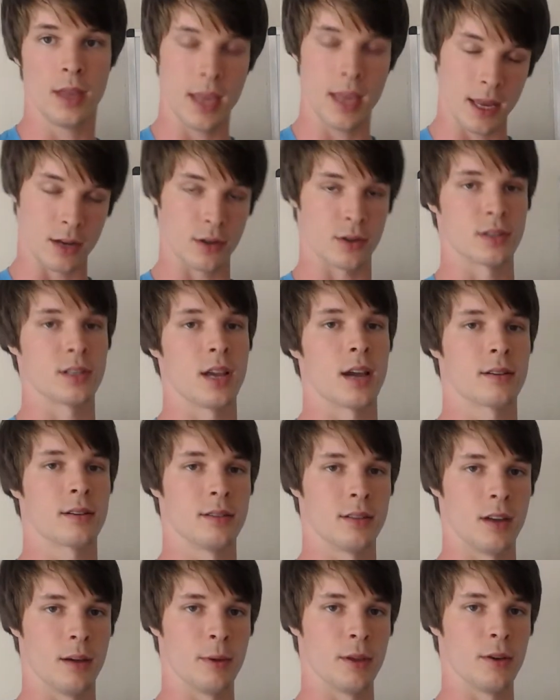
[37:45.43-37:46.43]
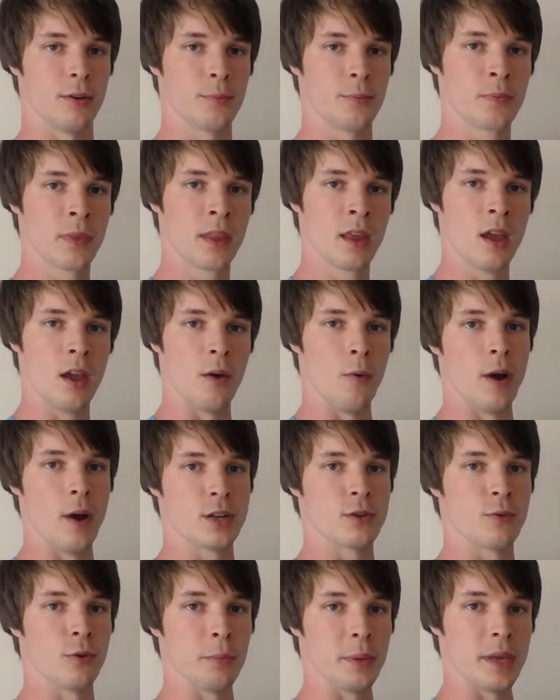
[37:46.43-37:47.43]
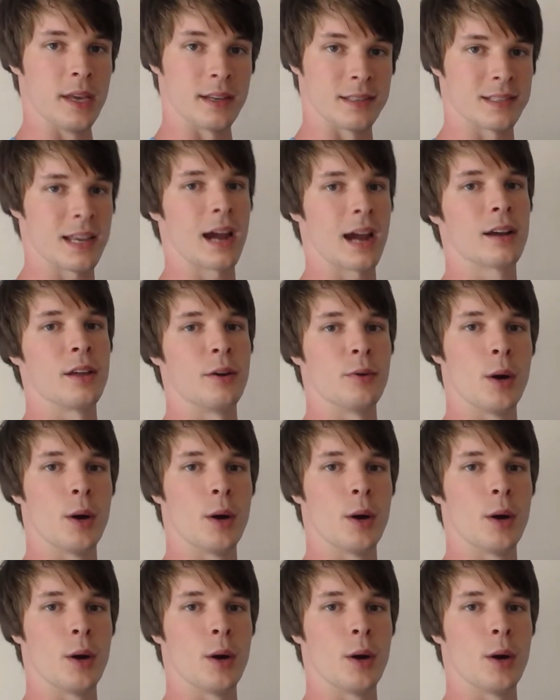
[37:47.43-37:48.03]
intersect W, which will be exactly